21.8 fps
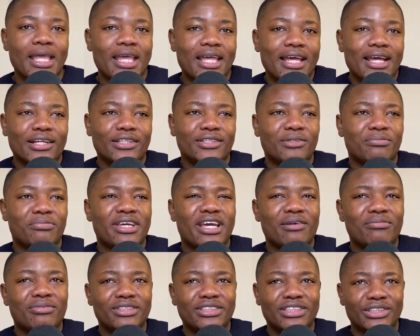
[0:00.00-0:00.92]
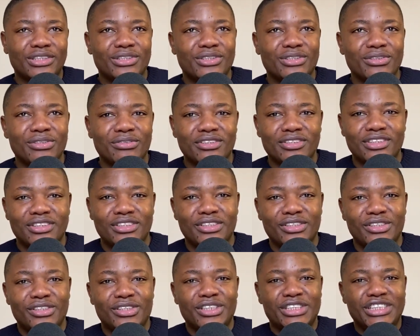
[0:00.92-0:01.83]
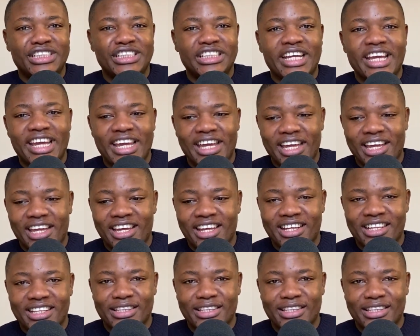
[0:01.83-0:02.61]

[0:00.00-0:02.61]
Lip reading: and to be able just to share